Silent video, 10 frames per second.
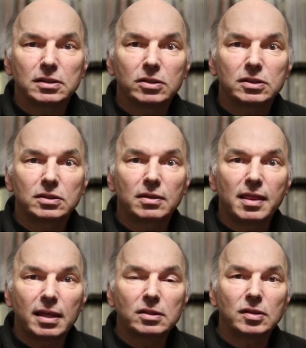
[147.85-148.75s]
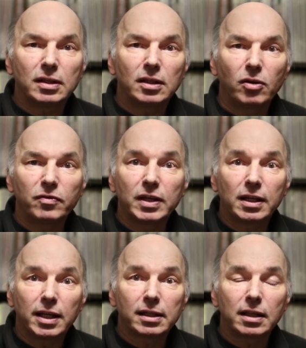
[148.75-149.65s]
There's things that, if you
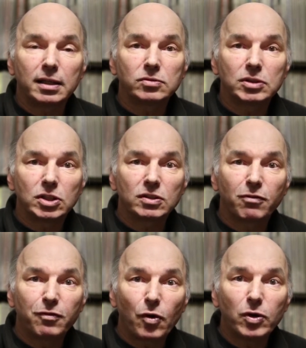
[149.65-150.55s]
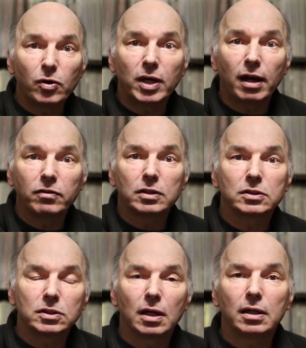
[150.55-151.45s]
collect things with just photo
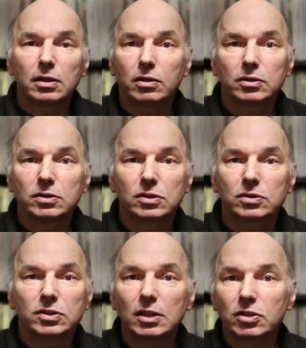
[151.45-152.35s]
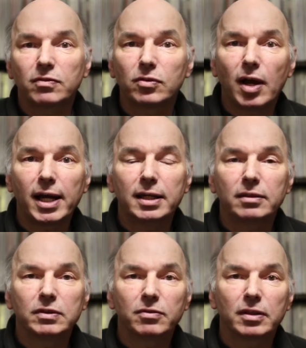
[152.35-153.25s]
covers, there's such a variety
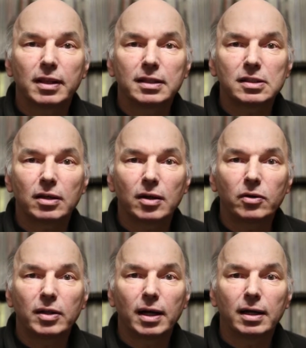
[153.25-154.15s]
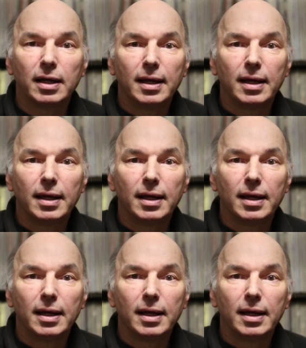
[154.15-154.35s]
of different things that are out there.